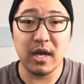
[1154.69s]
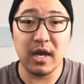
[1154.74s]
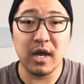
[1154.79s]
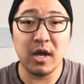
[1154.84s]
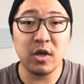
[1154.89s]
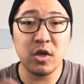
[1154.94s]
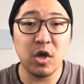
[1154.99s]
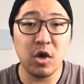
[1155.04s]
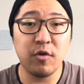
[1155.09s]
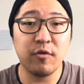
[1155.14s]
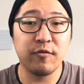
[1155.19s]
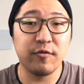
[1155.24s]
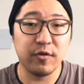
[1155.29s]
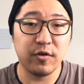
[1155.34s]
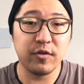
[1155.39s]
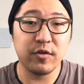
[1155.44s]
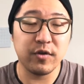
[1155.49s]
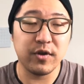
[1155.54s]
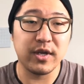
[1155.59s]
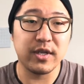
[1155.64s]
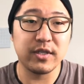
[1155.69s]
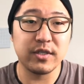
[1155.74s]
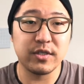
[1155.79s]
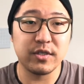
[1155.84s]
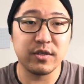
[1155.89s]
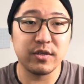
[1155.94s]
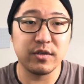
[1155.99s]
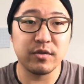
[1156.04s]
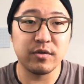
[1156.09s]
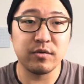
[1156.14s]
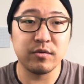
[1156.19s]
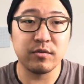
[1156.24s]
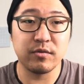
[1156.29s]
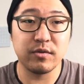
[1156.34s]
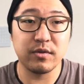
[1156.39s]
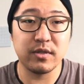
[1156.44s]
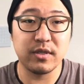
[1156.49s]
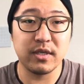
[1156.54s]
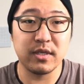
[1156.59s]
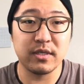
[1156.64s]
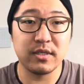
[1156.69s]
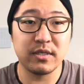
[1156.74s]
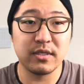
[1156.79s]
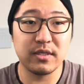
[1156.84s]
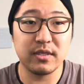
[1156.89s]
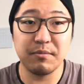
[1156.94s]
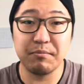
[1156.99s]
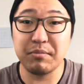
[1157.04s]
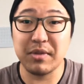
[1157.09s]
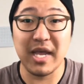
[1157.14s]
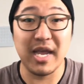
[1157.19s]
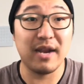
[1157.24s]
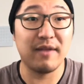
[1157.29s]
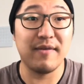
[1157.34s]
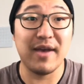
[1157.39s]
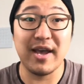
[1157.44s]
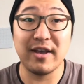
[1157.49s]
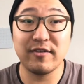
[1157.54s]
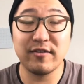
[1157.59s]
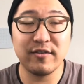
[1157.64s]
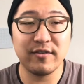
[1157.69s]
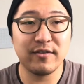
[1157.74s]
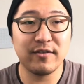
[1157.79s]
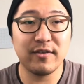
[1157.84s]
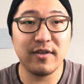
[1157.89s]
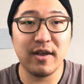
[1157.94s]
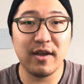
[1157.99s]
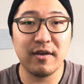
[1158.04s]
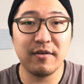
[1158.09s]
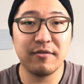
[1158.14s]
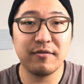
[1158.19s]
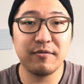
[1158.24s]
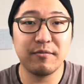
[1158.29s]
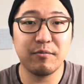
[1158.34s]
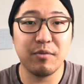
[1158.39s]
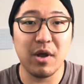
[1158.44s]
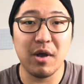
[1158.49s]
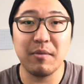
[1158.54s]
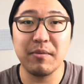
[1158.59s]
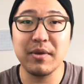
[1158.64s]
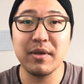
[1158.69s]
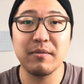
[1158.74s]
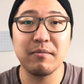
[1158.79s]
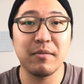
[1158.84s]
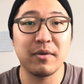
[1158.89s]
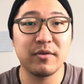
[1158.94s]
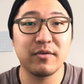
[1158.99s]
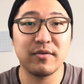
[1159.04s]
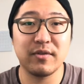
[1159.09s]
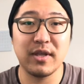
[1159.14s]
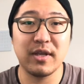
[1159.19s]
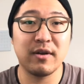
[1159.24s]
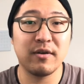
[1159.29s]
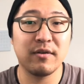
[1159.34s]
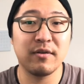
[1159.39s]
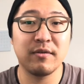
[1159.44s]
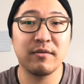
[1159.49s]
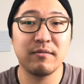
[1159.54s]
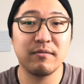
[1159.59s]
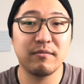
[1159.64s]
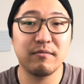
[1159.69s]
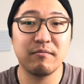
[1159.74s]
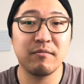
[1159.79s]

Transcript: I'll go further into this plan of action stuff probably much later,